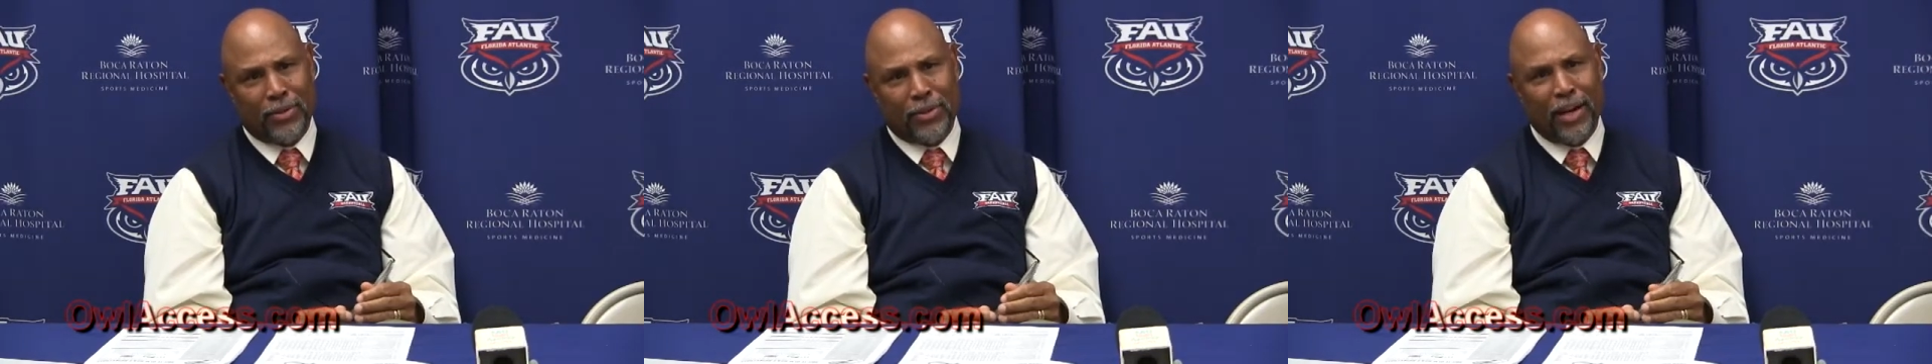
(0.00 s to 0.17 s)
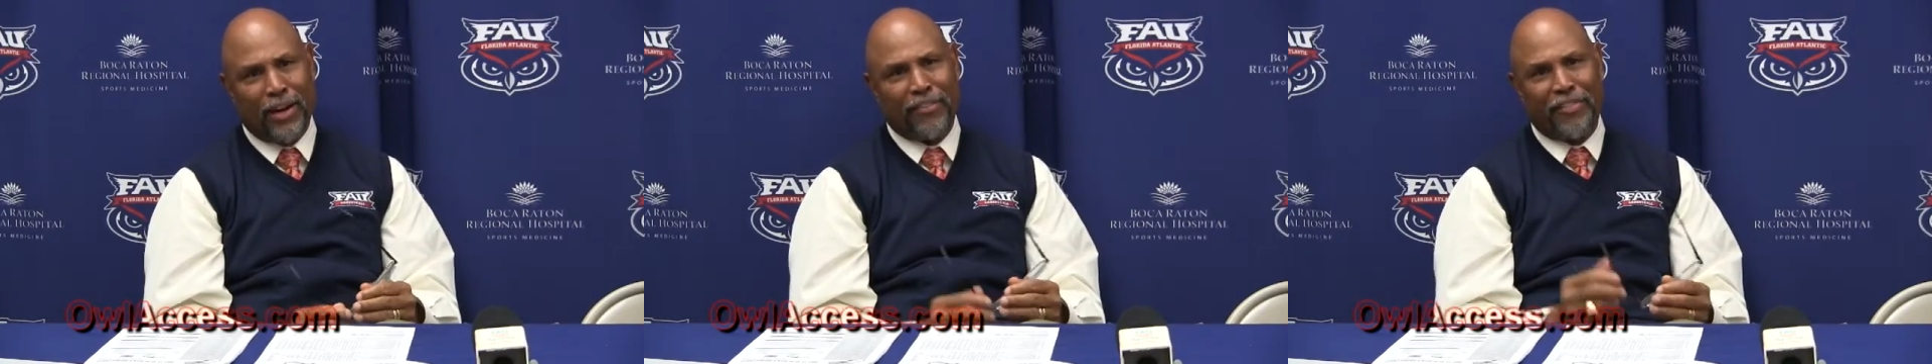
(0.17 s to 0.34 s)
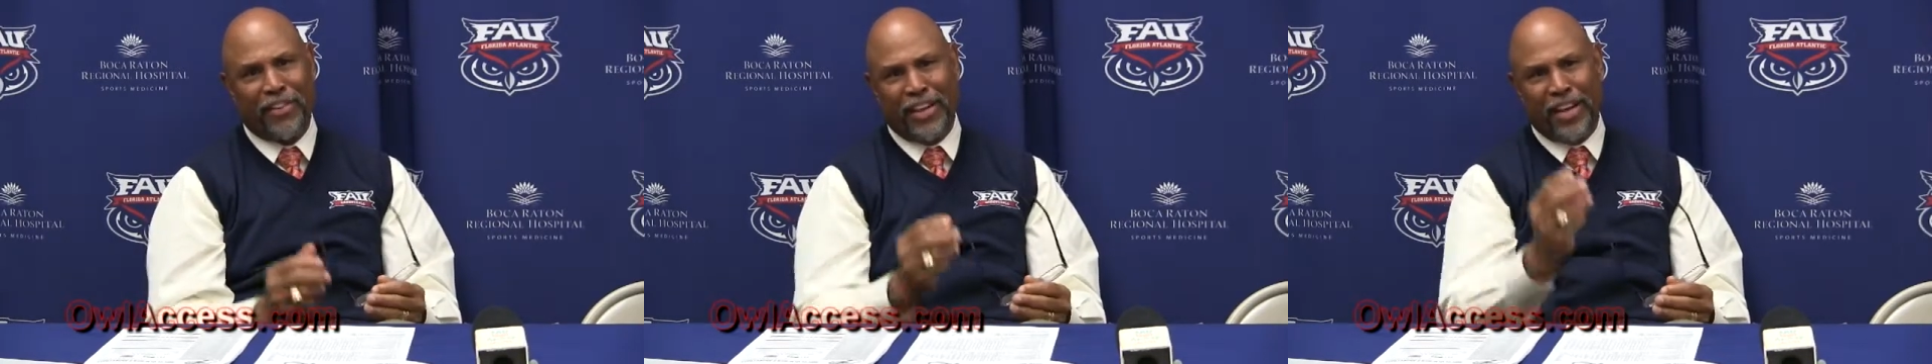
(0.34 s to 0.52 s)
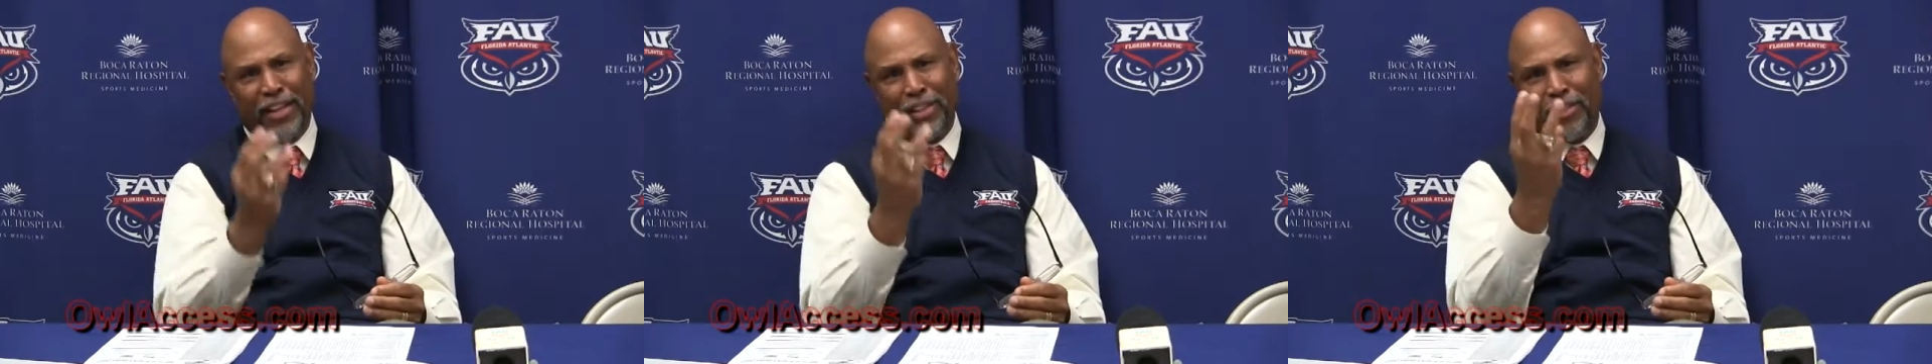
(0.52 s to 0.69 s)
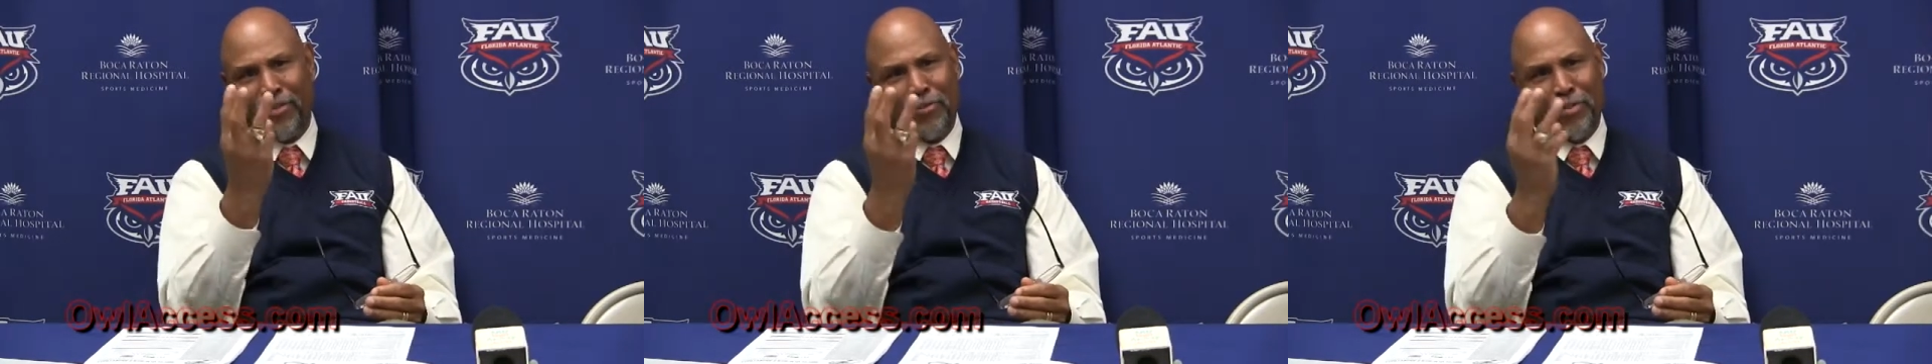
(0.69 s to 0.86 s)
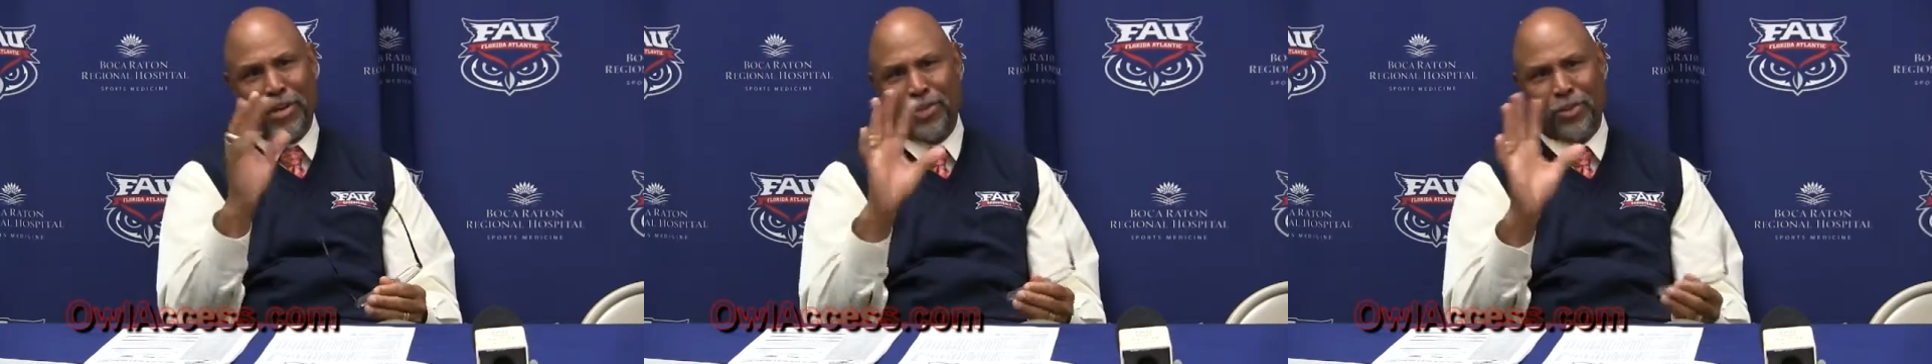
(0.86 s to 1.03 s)
I'll forget
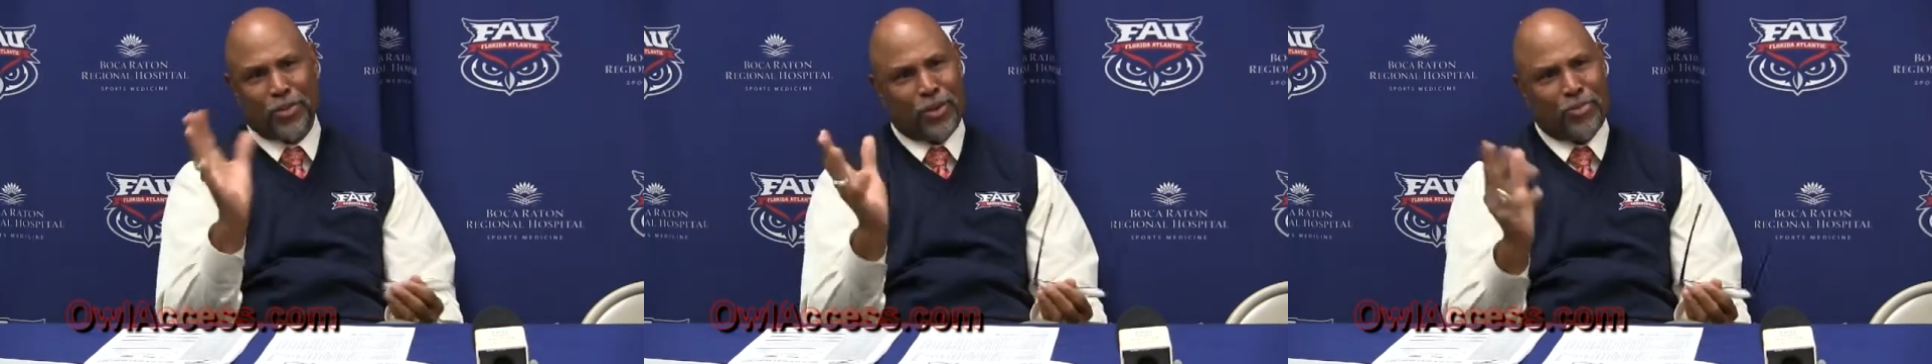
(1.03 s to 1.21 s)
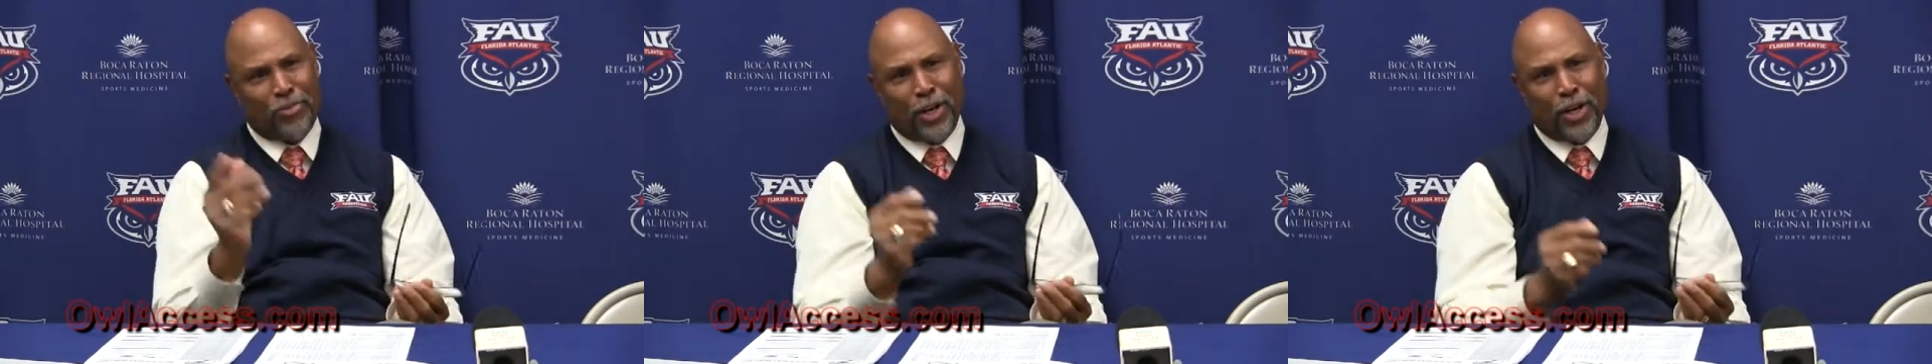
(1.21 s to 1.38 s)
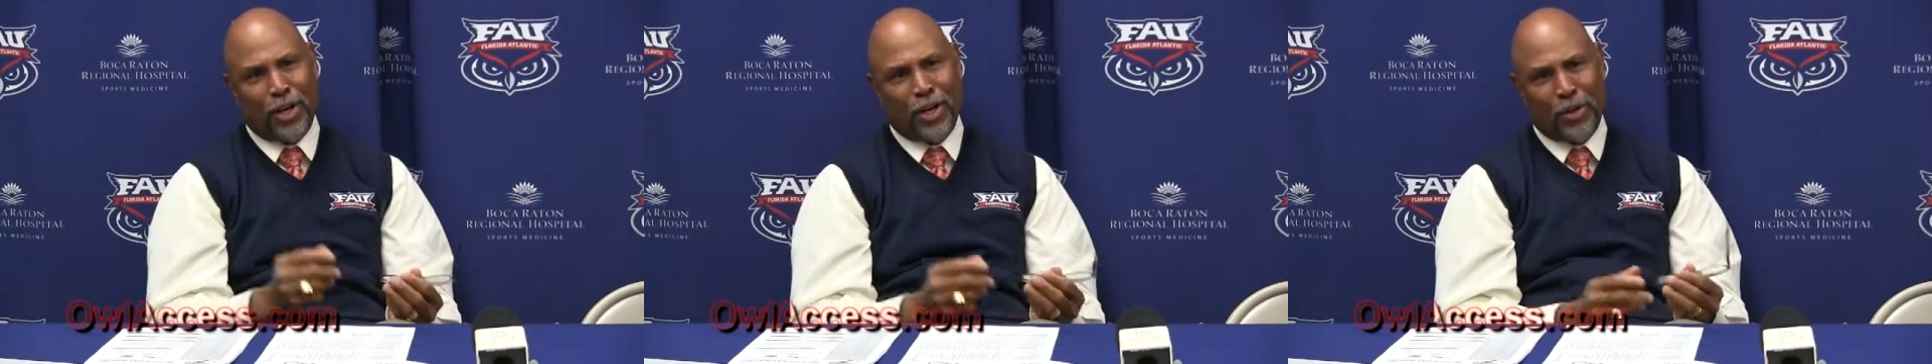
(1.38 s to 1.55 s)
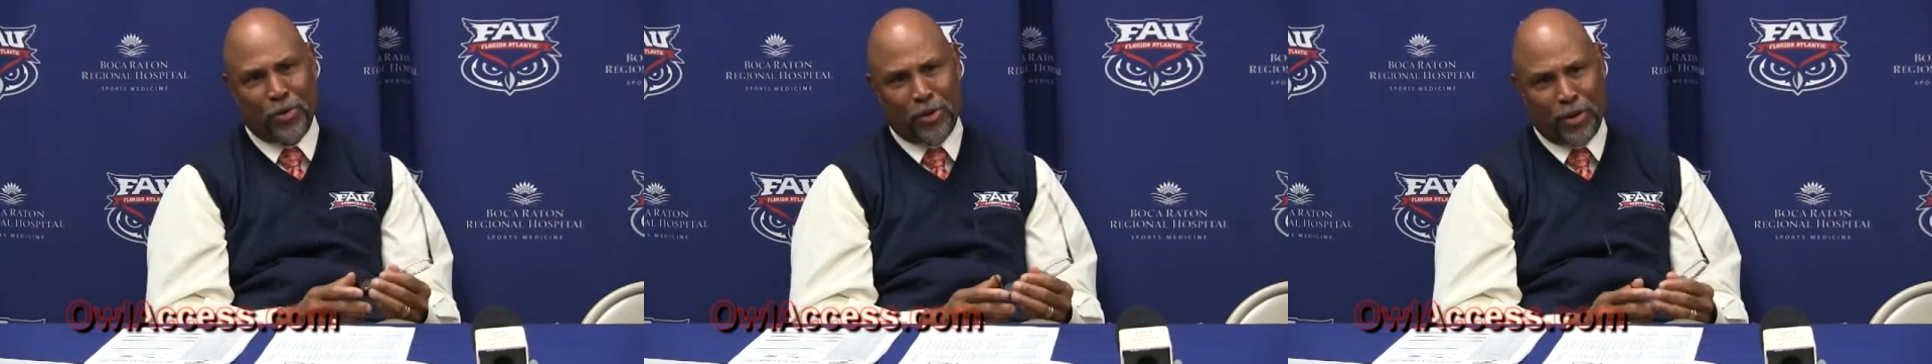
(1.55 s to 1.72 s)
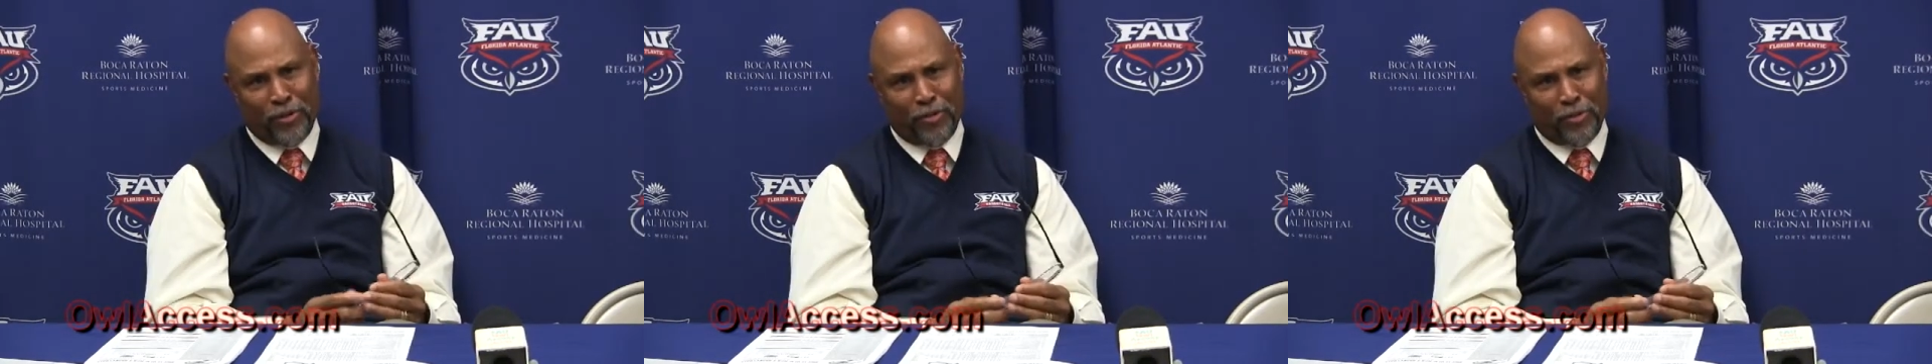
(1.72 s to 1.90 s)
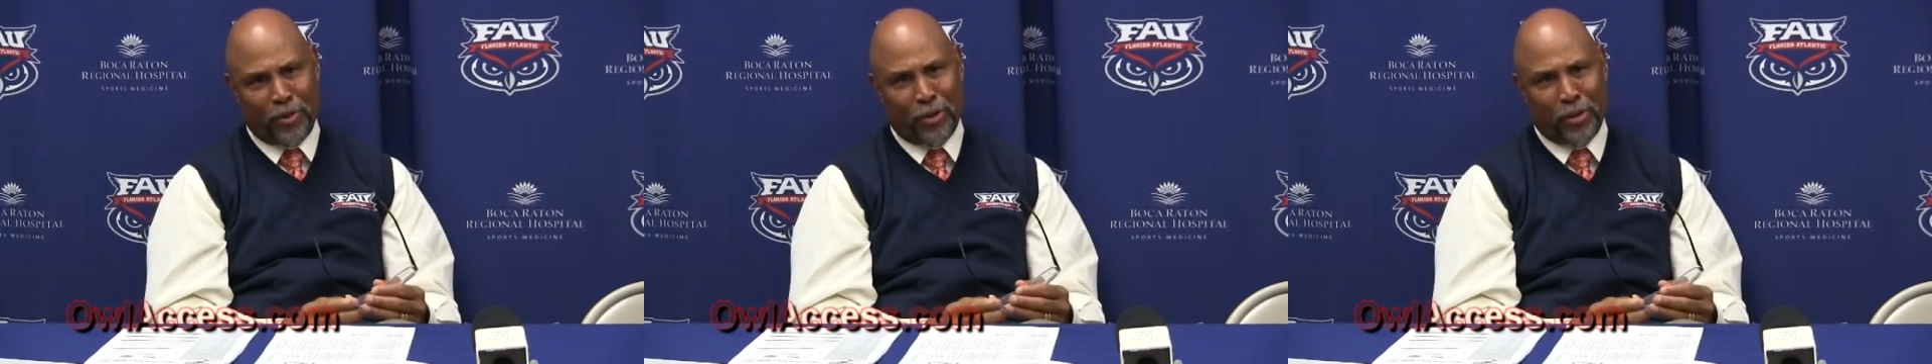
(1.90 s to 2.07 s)
three, so I'm not going to go any
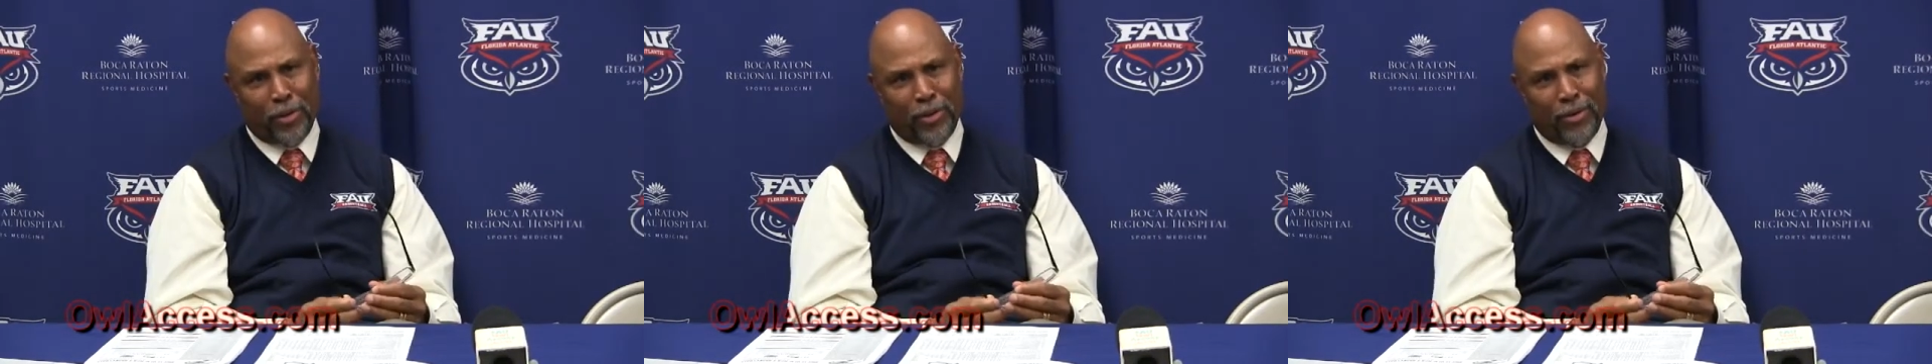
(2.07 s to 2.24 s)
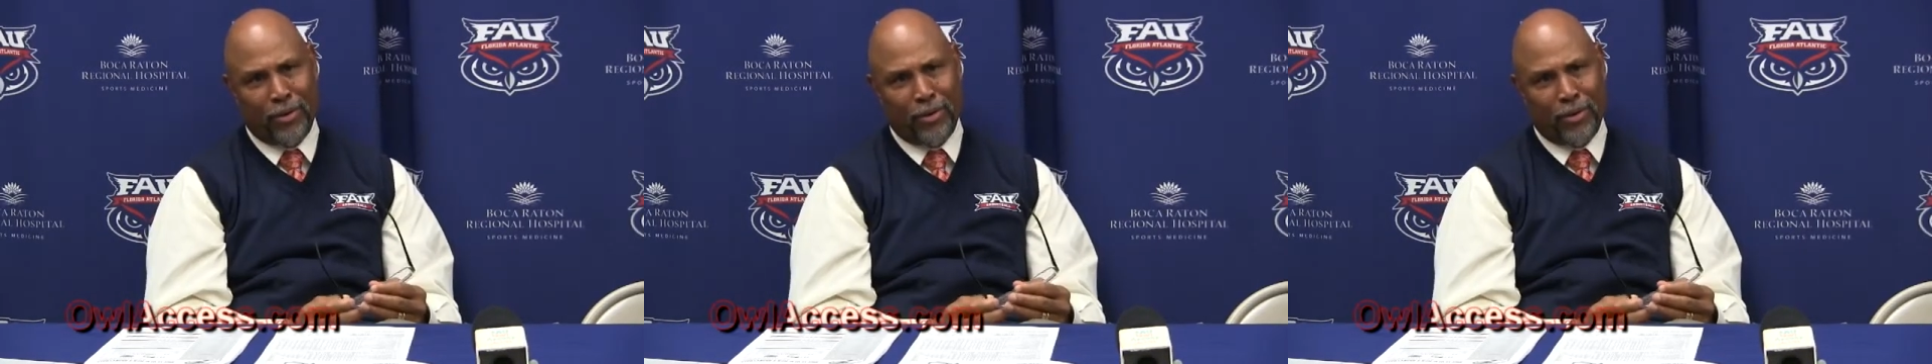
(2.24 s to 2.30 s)
further.